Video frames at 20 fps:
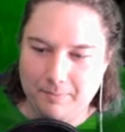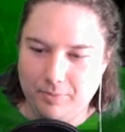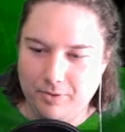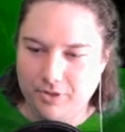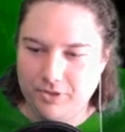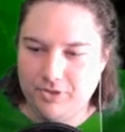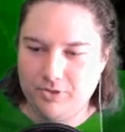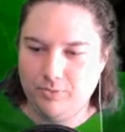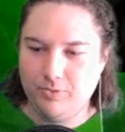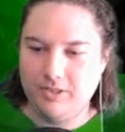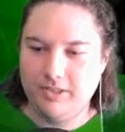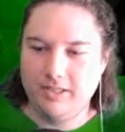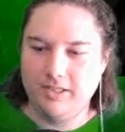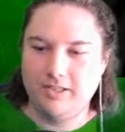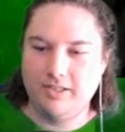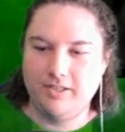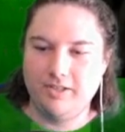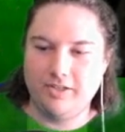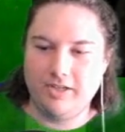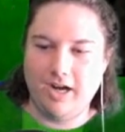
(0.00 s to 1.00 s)
pushed one
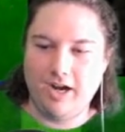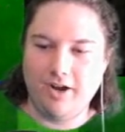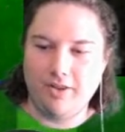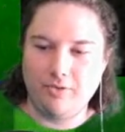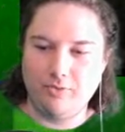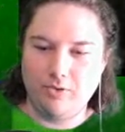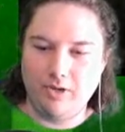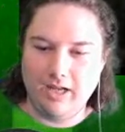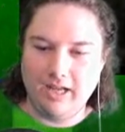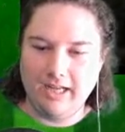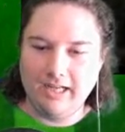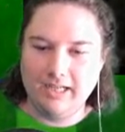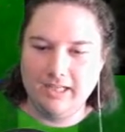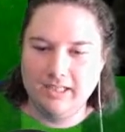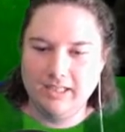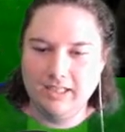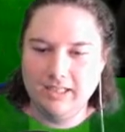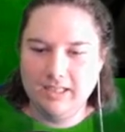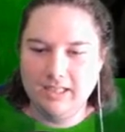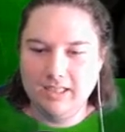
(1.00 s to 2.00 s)
another out of the
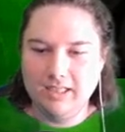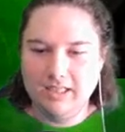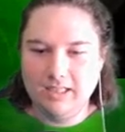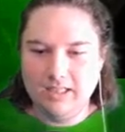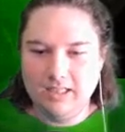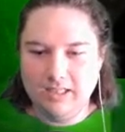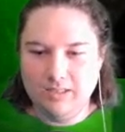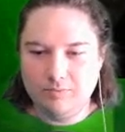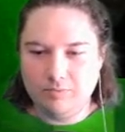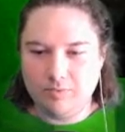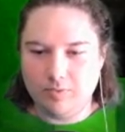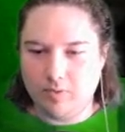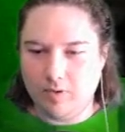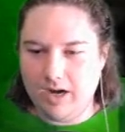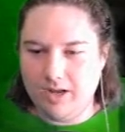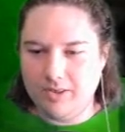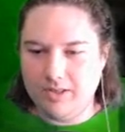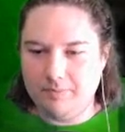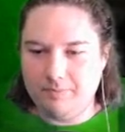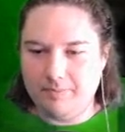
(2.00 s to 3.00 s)
way.
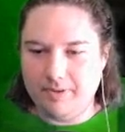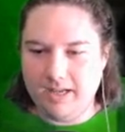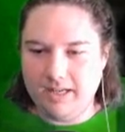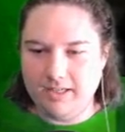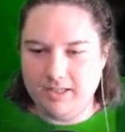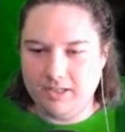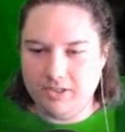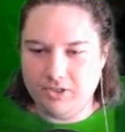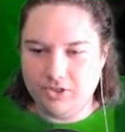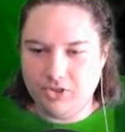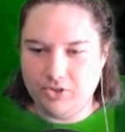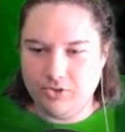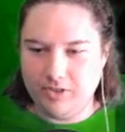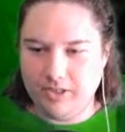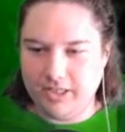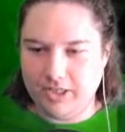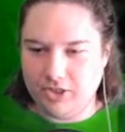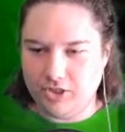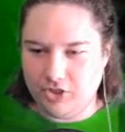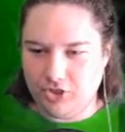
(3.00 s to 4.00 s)
Around the bend, a
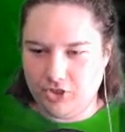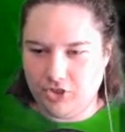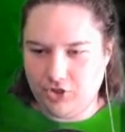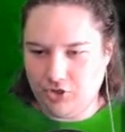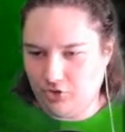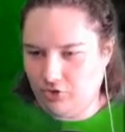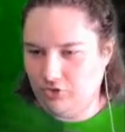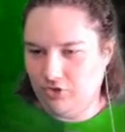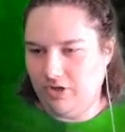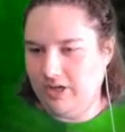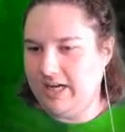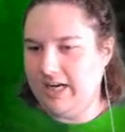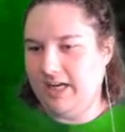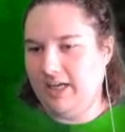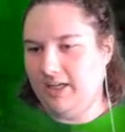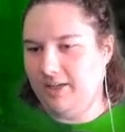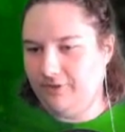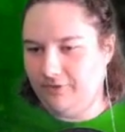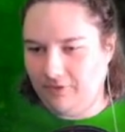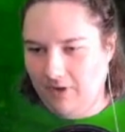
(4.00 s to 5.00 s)
shrilling shriek